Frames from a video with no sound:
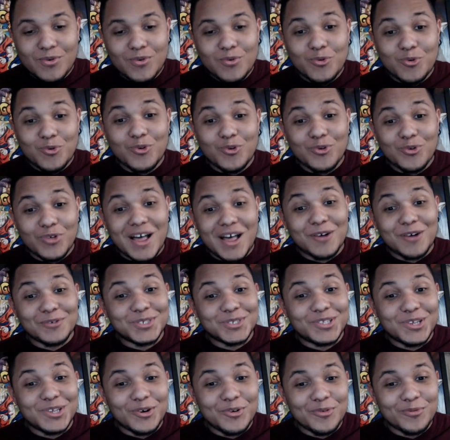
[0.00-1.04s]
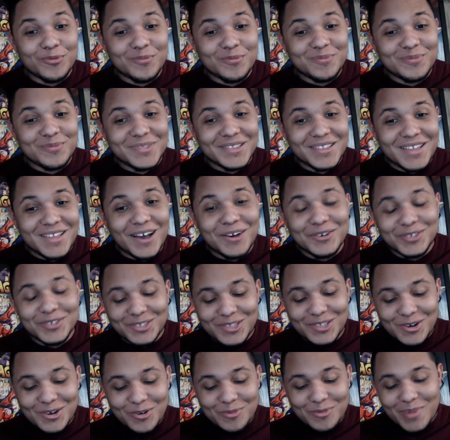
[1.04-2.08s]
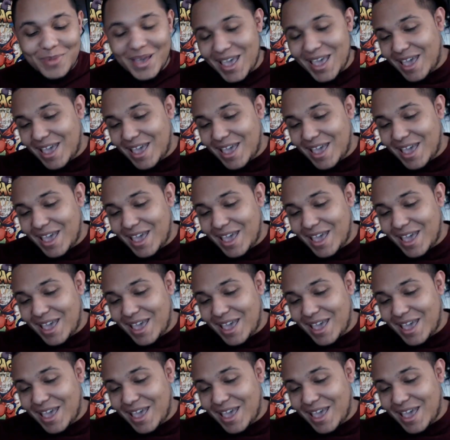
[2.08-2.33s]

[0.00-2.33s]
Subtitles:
Ooh, that was dope. That was dope.